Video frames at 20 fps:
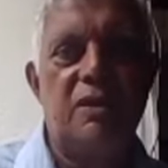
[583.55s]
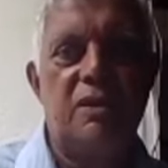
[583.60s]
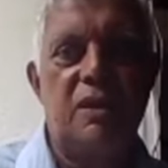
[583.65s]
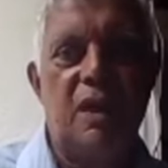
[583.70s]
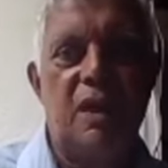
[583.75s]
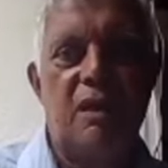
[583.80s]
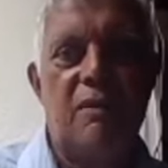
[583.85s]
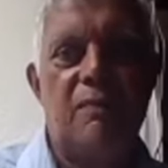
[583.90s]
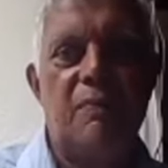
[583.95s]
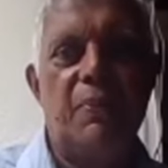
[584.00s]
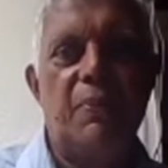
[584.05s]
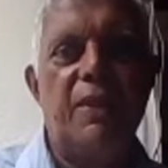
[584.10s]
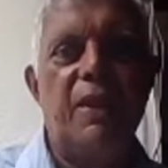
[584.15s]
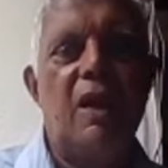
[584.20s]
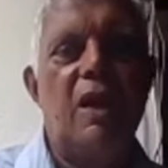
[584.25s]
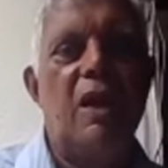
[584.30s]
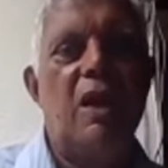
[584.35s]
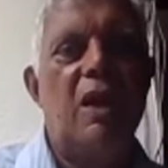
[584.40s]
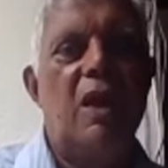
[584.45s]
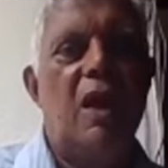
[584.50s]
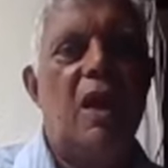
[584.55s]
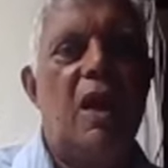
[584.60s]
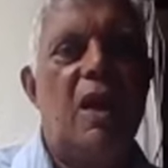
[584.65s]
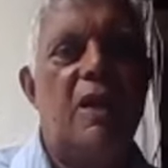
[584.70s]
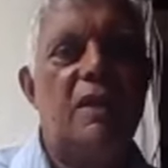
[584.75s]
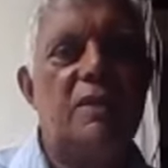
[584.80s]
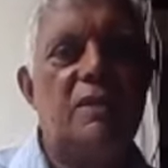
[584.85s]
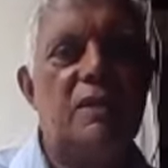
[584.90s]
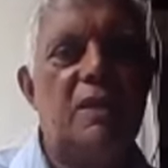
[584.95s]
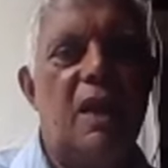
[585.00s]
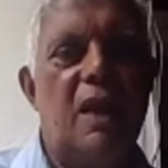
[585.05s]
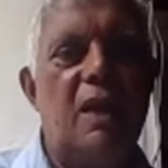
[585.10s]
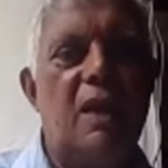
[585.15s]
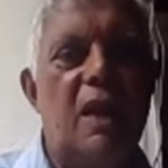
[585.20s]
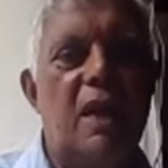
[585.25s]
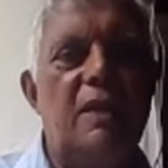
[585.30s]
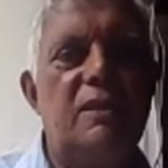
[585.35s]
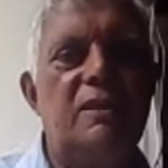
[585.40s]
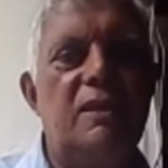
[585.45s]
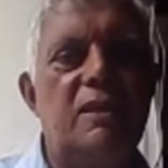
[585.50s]
is love. And
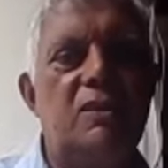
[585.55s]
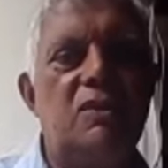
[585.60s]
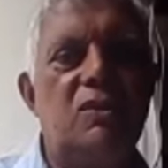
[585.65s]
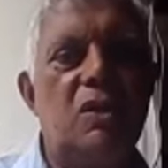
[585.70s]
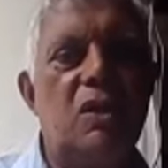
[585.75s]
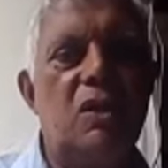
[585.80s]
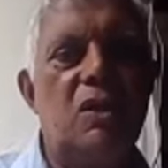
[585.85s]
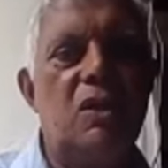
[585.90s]
I'll add this